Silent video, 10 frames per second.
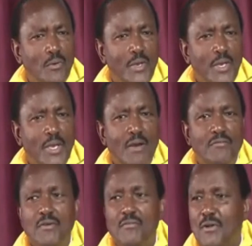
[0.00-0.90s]
We
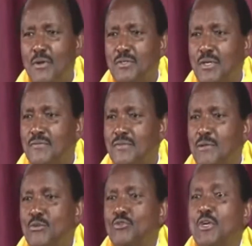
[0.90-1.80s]
have given ourselves
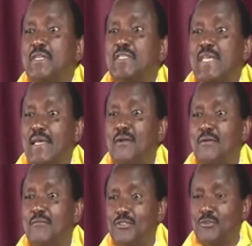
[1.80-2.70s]
up to
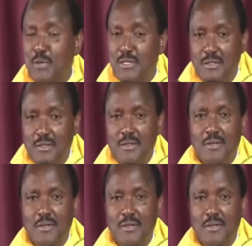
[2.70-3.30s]
22nd of this month.